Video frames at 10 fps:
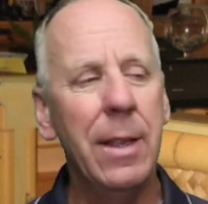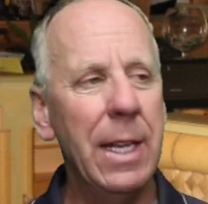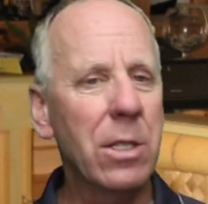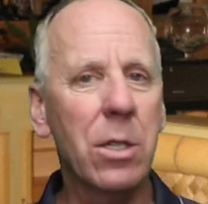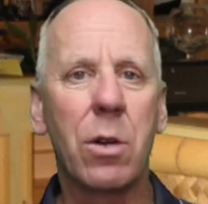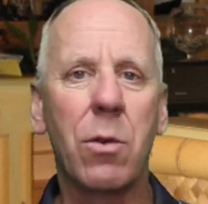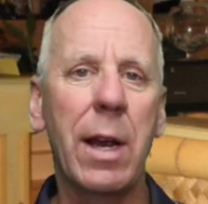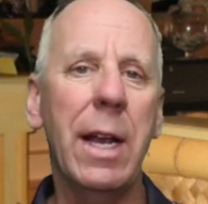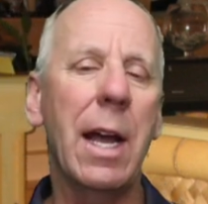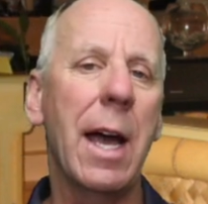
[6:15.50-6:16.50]
These are
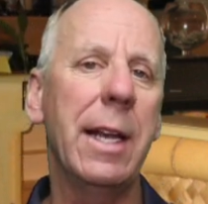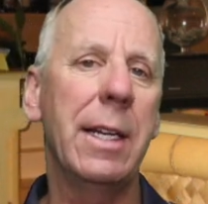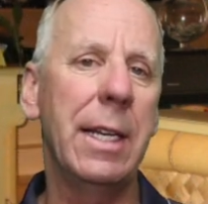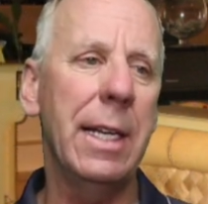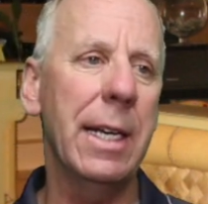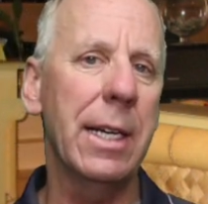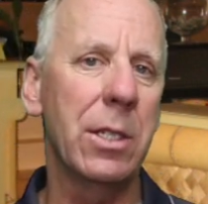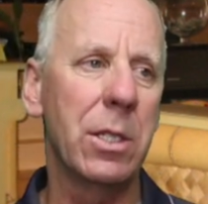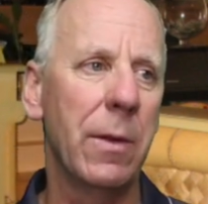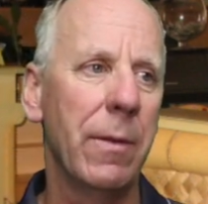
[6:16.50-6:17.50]
great
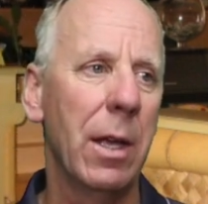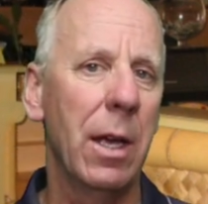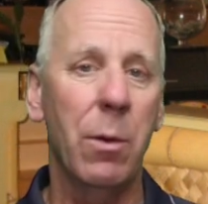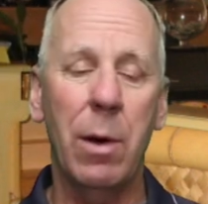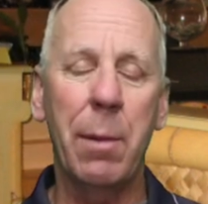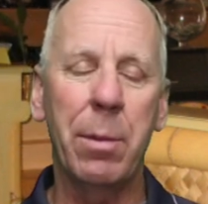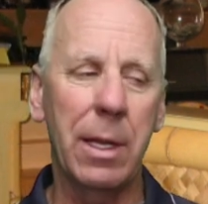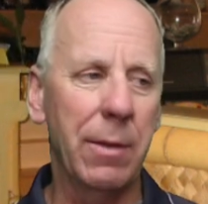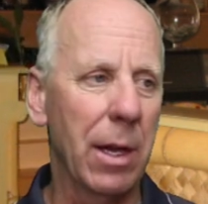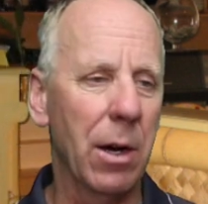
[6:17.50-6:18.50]
ideas well, I
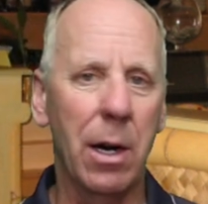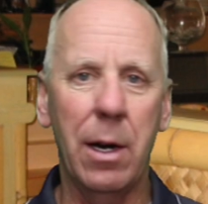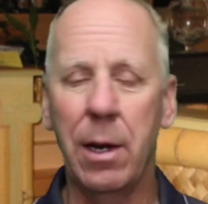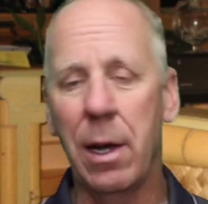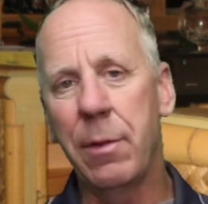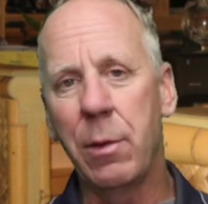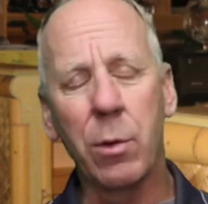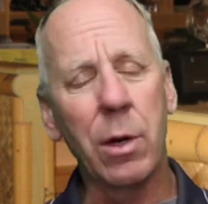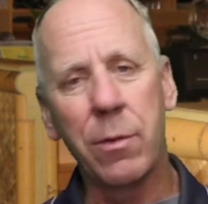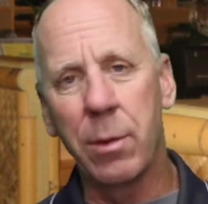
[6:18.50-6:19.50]
believe they are, and they
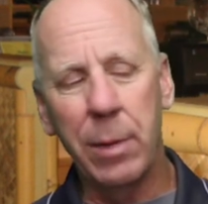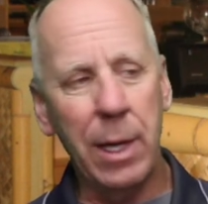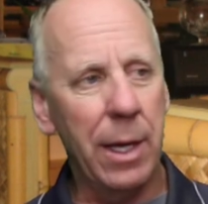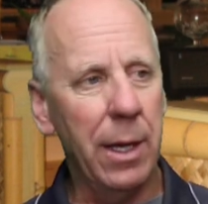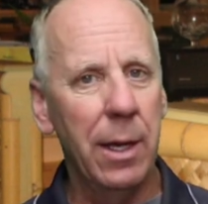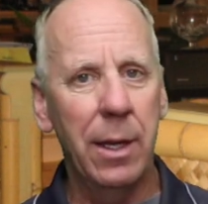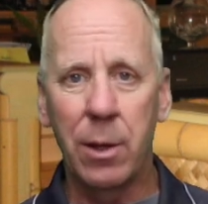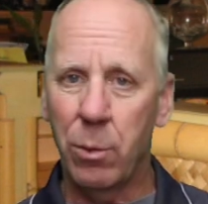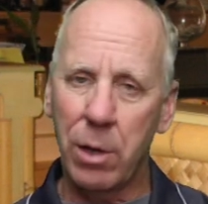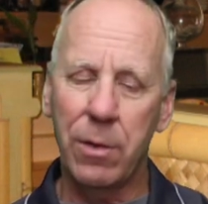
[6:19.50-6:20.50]
work for me,
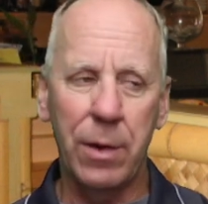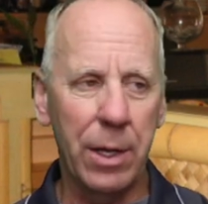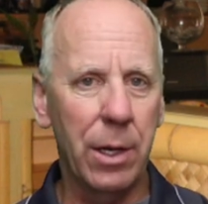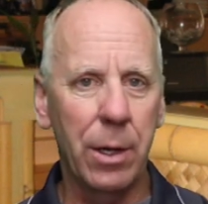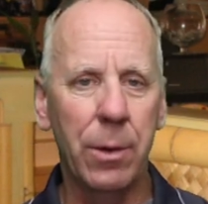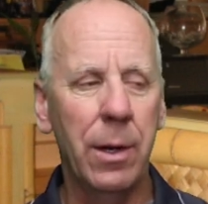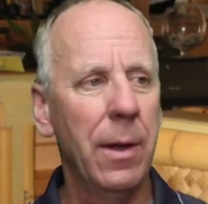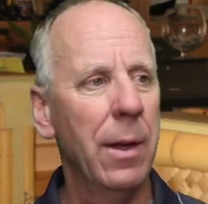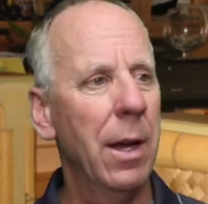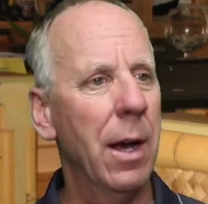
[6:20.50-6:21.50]
they'll work for you,
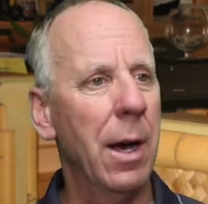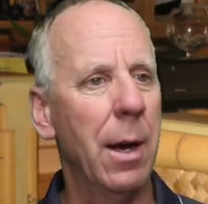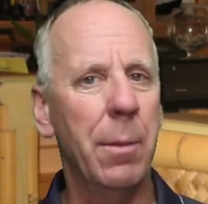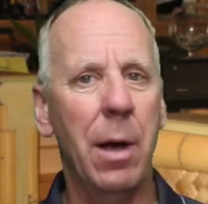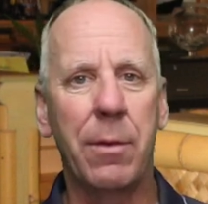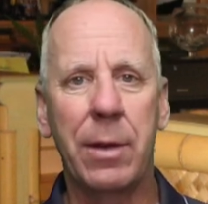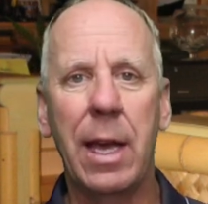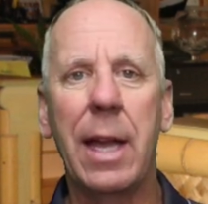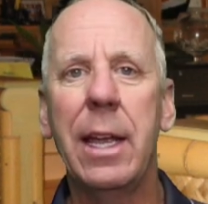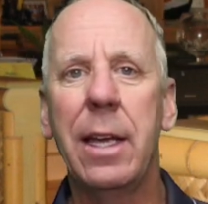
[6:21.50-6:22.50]
um, of
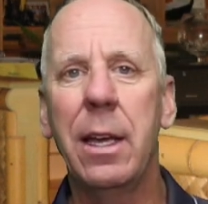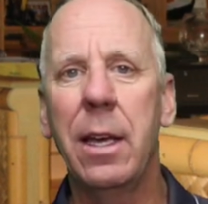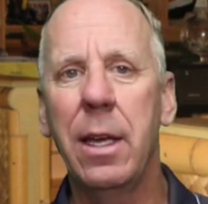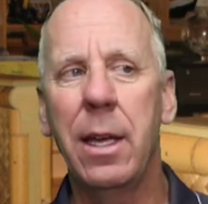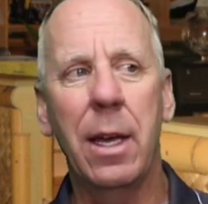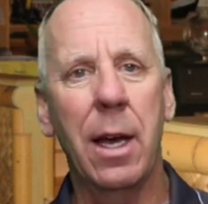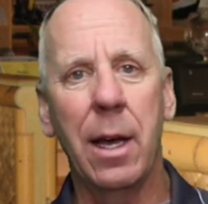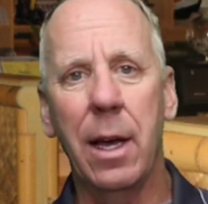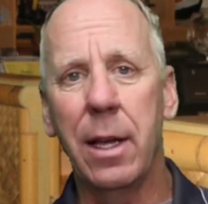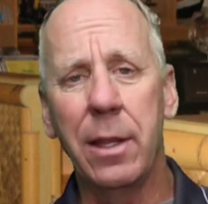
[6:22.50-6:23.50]
getting a,
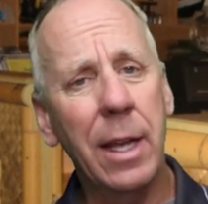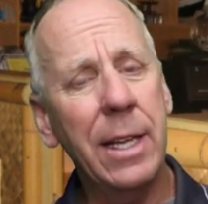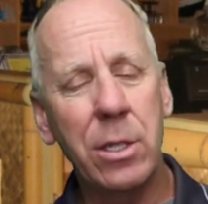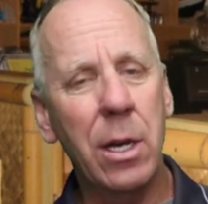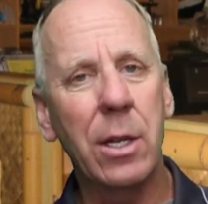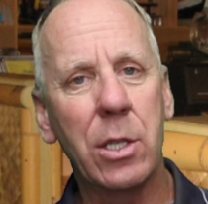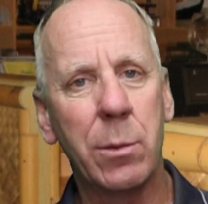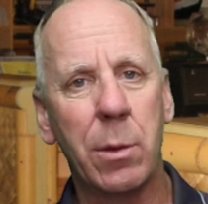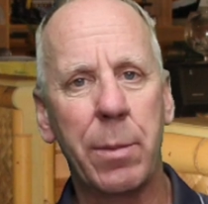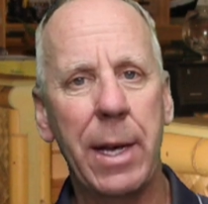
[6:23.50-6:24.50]
a nice
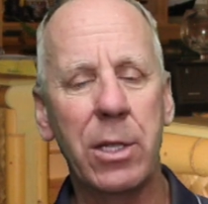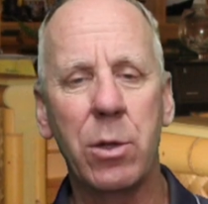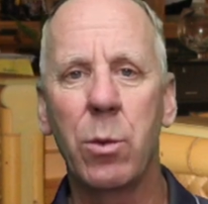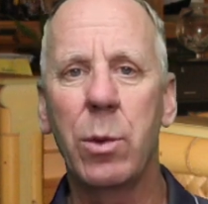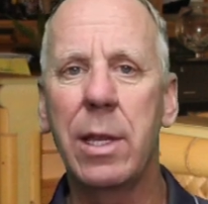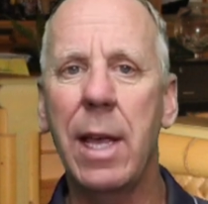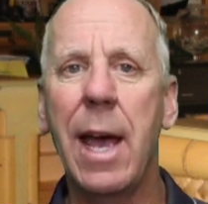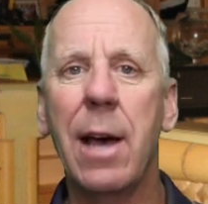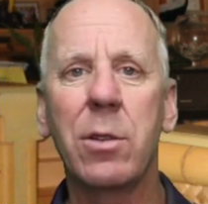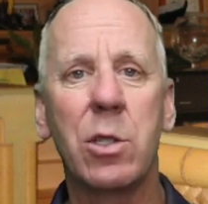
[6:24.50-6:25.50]
customer base
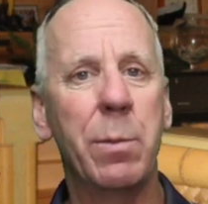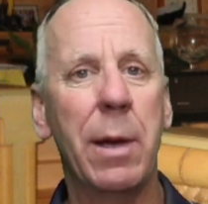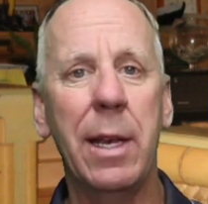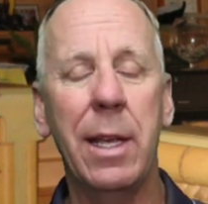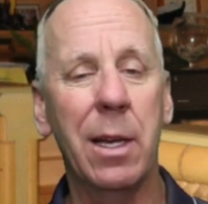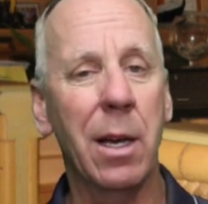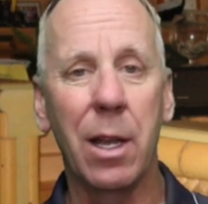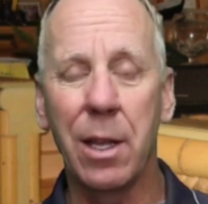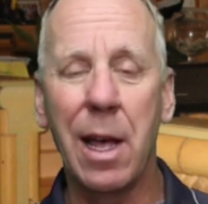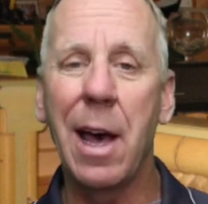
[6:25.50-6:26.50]
without spending
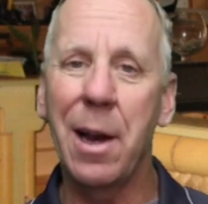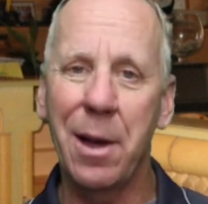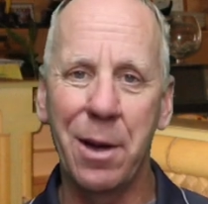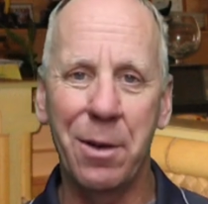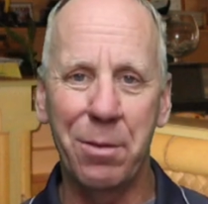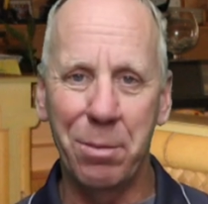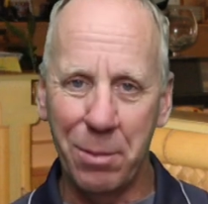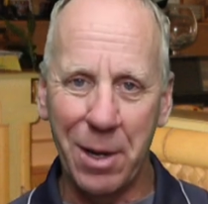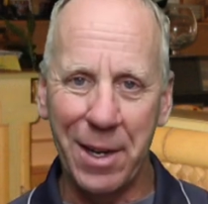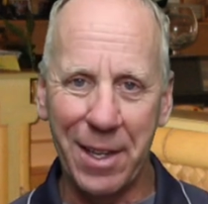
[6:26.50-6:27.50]
a lot of
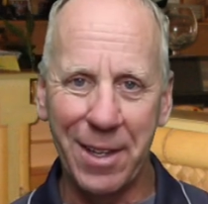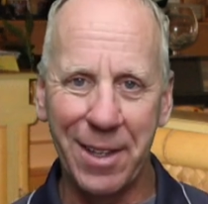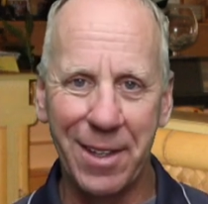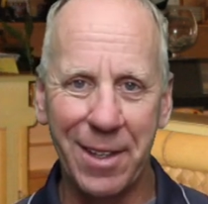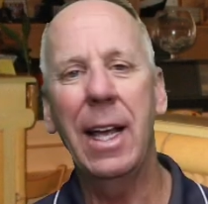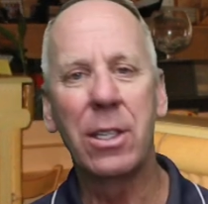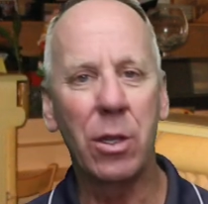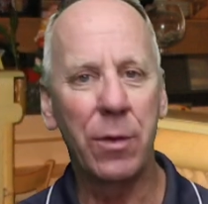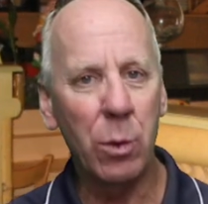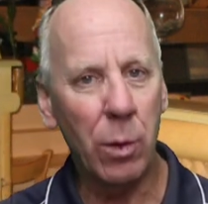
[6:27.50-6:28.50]
money. And
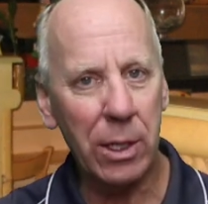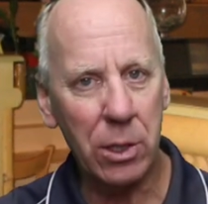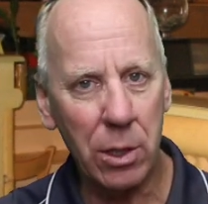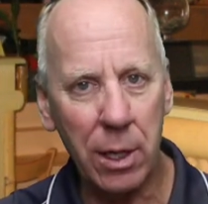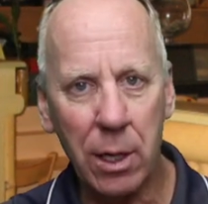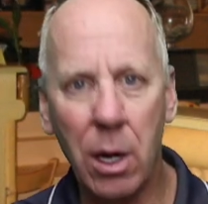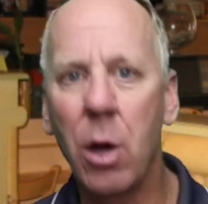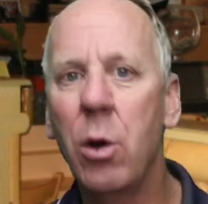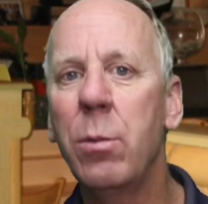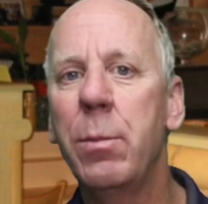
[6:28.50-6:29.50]
so if you want to start your
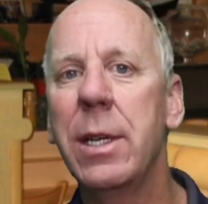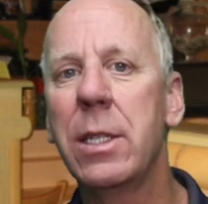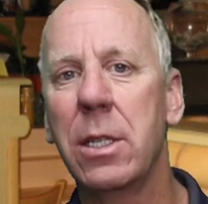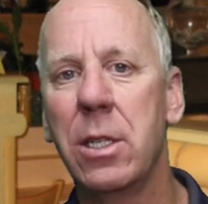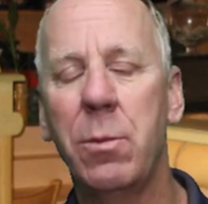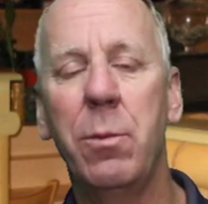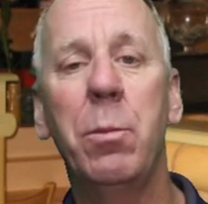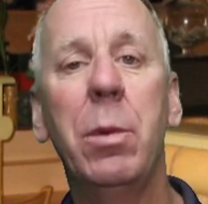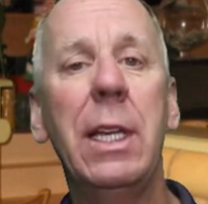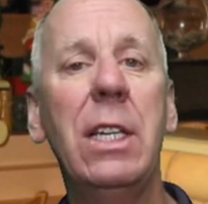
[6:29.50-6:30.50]
own business,
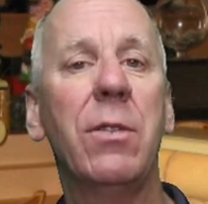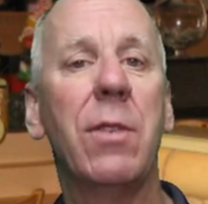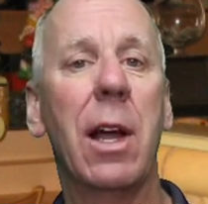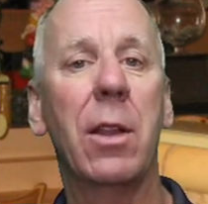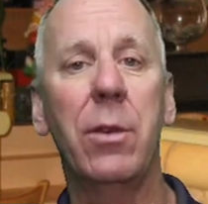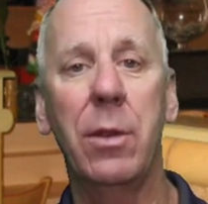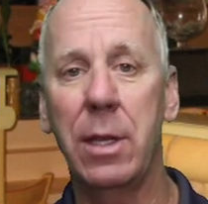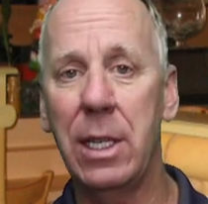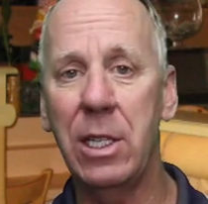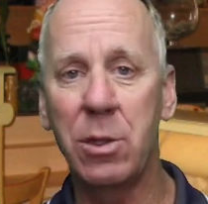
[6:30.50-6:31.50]
please follow
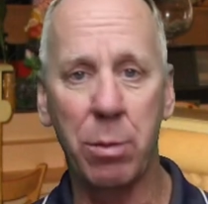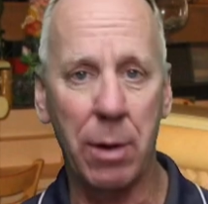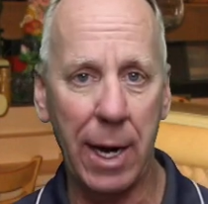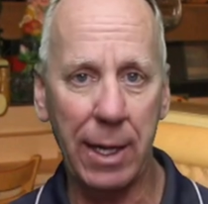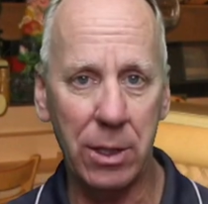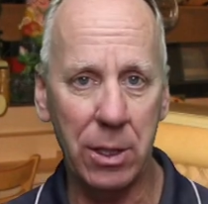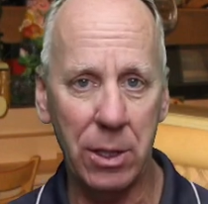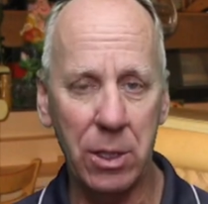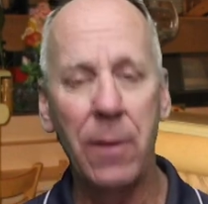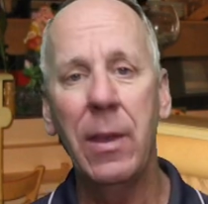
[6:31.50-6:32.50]
these practices.